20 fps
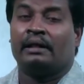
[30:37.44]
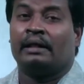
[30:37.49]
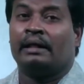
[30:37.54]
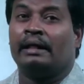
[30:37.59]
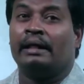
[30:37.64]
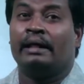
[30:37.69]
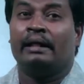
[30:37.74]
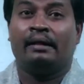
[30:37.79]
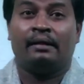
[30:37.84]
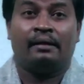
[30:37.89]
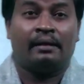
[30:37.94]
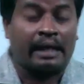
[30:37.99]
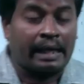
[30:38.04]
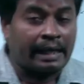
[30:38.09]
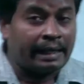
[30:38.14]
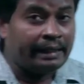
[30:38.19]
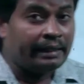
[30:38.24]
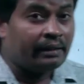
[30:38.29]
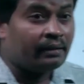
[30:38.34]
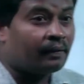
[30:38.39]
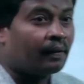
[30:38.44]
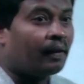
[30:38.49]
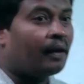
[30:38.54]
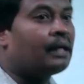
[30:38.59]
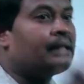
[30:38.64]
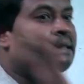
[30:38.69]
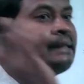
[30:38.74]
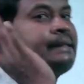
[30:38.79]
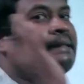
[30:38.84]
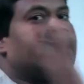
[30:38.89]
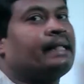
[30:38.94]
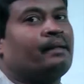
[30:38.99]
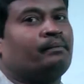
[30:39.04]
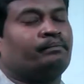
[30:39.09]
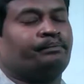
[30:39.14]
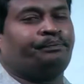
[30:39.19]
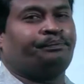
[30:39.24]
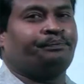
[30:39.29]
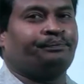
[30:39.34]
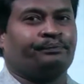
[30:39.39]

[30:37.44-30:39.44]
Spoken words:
In dicot stem,